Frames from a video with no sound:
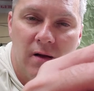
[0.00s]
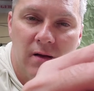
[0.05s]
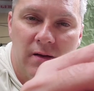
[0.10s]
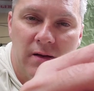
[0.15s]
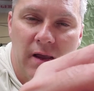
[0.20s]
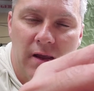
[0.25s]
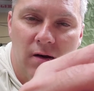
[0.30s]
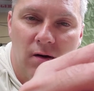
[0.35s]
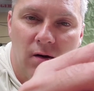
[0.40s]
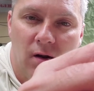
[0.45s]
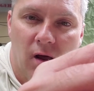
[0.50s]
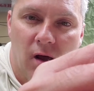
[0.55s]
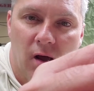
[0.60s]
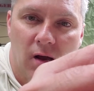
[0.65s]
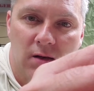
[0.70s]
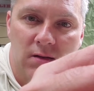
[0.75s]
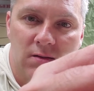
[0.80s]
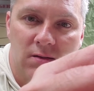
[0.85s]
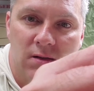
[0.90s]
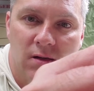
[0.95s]

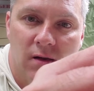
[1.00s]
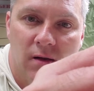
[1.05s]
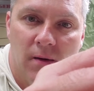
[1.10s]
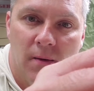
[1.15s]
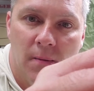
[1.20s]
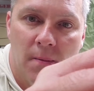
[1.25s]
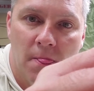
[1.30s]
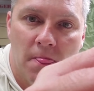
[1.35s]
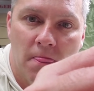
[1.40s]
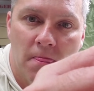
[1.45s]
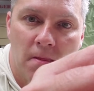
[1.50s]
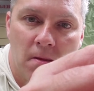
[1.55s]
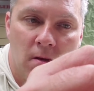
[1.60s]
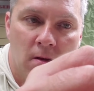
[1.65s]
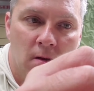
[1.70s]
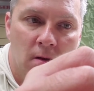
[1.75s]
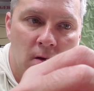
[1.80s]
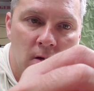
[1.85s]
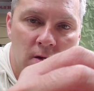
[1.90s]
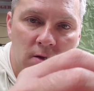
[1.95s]
locks.
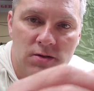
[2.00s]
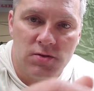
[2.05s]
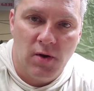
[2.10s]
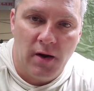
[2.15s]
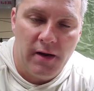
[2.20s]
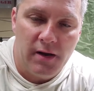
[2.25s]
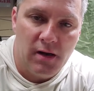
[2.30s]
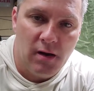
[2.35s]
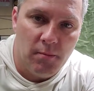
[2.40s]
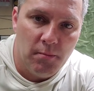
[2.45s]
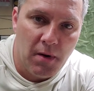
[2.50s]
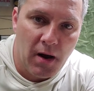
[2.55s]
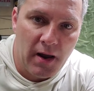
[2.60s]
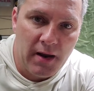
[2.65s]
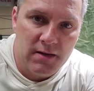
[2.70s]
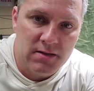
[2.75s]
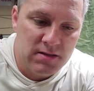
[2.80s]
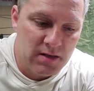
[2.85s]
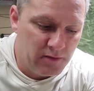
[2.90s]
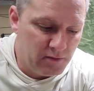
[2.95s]
So I ended up
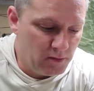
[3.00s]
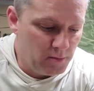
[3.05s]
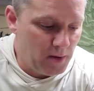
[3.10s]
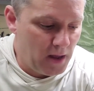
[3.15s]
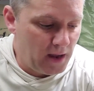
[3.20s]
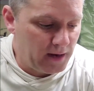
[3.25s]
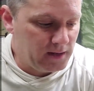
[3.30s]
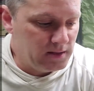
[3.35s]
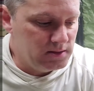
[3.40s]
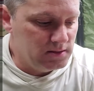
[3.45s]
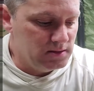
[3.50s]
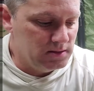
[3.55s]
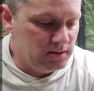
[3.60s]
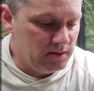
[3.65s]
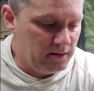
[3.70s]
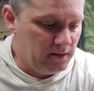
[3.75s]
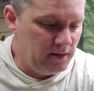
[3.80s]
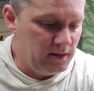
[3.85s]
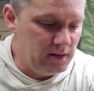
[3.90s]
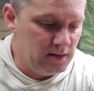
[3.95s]
buying several packages
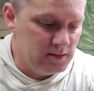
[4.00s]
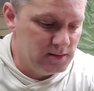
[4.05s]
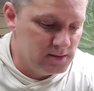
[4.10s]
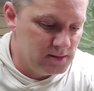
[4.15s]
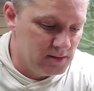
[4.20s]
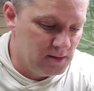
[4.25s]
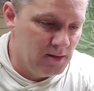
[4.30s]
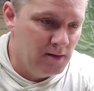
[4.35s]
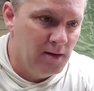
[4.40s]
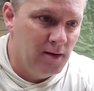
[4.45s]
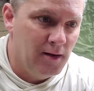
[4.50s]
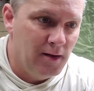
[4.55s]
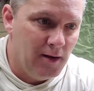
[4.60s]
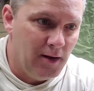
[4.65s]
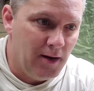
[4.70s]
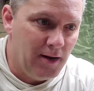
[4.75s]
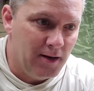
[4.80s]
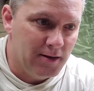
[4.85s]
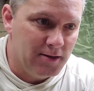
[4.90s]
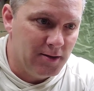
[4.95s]
of these,
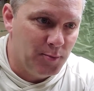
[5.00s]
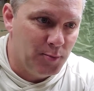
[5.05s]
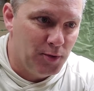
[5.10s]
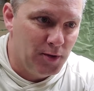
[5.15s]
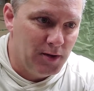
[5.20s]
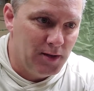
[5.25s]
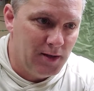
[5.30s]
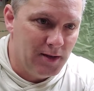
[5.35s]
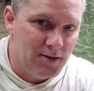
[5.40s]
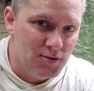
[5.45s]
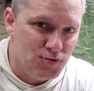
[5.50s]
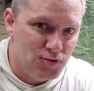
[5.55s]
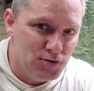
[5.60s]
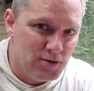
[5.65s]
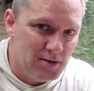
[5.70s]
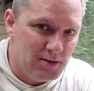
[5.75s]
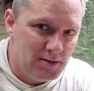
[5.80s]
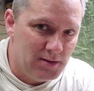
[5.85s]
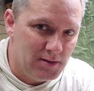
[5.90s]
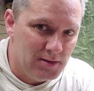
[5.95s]
and it's a pretty
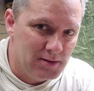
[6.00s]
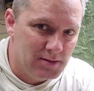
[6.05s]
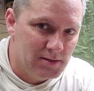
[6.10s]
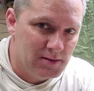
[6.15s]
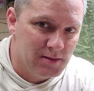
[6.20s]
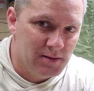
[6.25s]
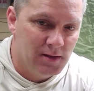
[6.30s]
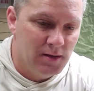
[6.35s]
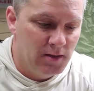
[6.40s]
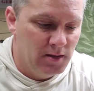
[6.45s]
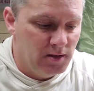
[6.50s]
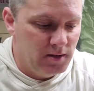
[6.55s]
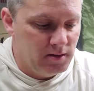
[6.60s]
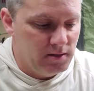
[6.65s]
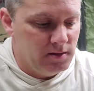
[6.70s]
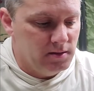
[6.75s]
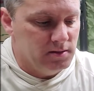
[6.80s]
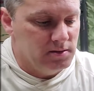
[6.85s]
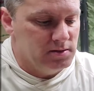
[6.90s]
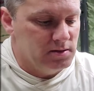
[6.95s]
ingenious
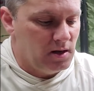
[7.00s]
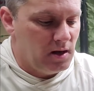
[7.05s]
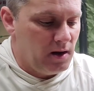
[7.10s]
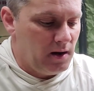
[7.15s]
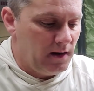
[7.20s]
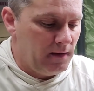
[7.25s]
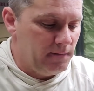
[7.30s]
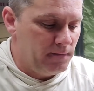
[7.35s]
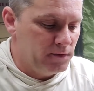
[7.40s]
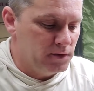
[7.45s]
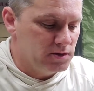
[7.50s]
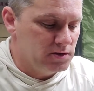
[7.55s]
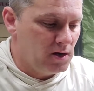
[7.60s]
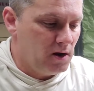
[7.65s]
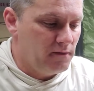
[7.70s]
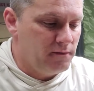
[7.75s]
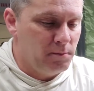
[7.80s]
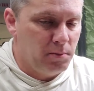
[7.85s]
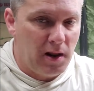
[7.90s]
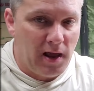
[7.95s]
design for
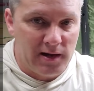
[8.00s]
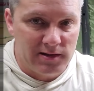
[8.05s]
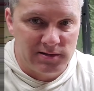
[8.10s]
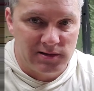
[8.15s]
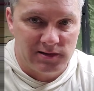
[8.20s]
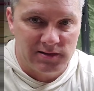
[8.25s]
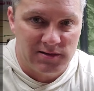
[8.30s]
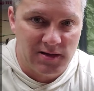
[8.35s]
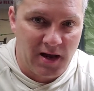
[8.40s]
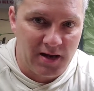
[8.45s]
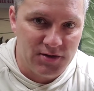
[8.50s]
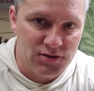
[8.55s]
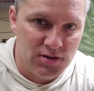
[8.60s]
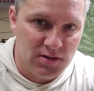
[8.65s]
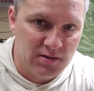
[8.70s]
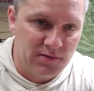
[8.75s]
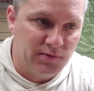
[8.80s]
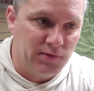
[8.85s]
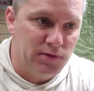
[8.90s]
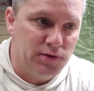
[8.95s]
soft plastics, not
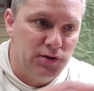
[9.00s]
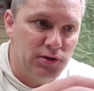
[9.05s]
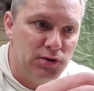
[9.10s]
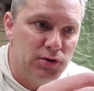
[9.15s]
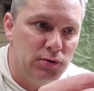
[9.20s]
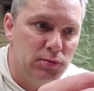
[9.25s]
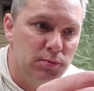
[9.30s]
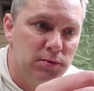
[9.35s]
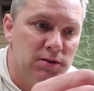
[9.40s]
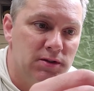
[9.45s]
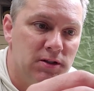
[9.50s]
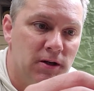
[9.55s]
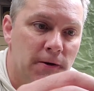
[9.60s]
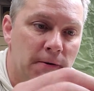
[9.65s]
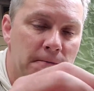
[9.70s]
just for tubes,